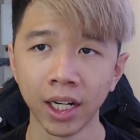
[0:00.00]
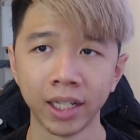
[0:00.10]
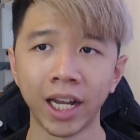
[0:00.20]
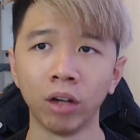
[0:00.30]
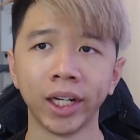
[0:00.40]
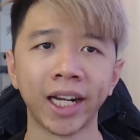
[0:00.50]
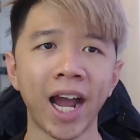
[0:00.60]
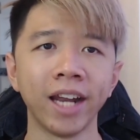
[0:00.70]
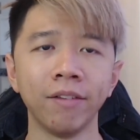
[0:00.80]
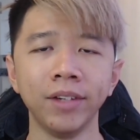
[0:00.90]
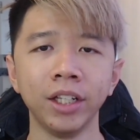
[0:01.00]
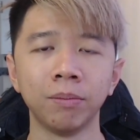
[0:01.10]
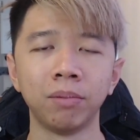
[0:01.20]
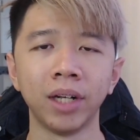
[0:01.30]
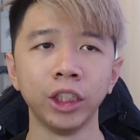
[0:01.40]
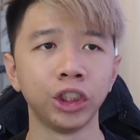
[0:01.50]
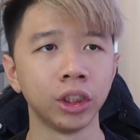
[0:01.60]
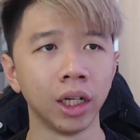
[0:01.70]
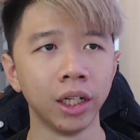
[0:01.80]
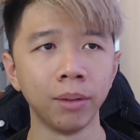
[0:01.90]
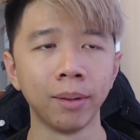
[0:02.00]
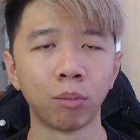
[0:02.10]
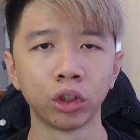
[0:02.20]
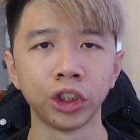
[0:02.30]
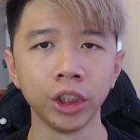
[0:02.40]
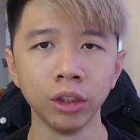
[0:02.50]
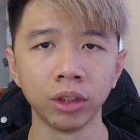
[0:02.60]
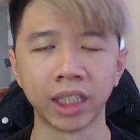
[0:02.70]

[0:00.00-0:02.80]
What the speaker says: Now they kind of need to play a little bit more shields,